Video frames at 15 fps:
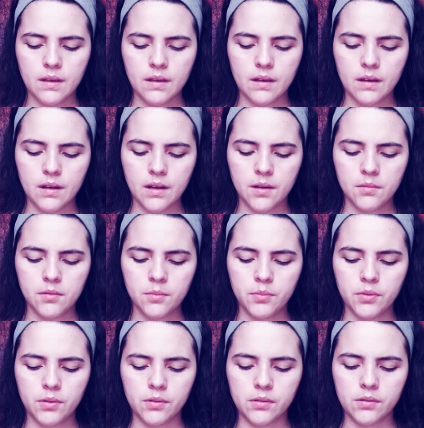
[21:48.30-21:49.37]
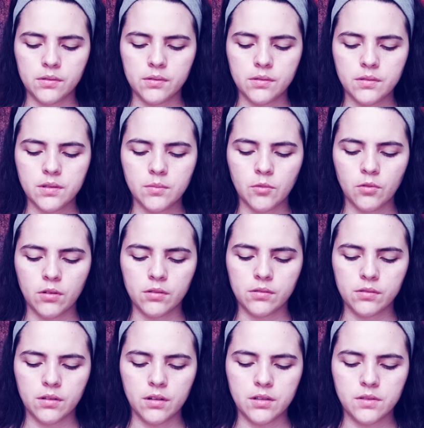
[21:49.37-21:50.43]
I will pull some Oracle
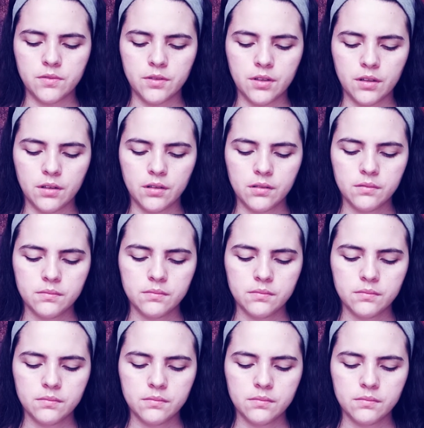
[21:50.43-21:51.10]
cards for y'all.